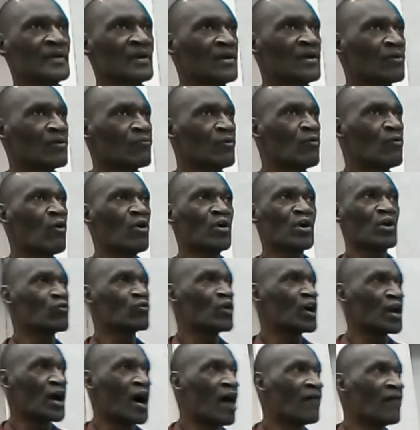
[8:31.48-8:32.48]
We want to
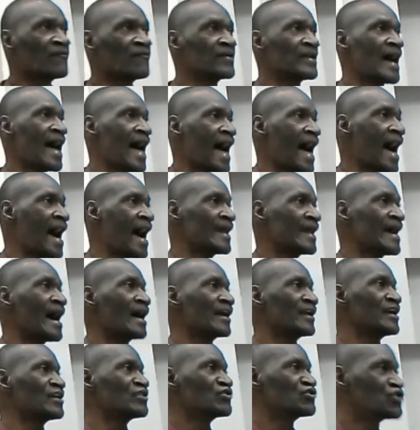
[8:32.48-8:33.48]
run off and hide
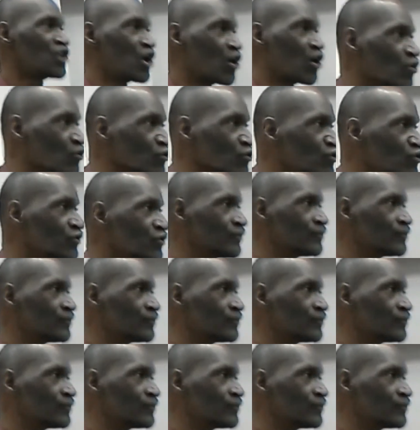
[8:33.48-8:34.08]
out in church